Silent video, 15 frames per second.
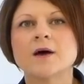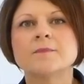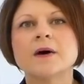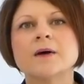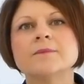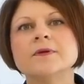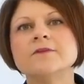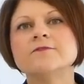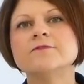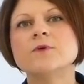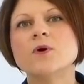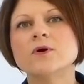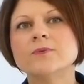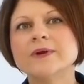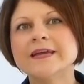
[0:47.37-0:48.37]
But
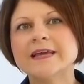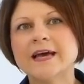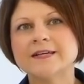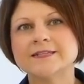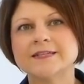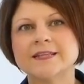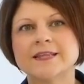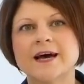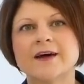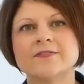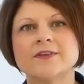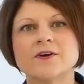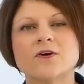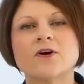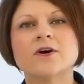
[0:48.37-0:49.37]
before we get to that,
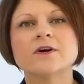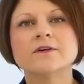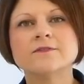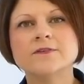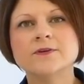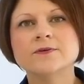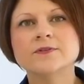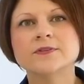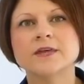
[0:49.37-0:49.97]
there are a few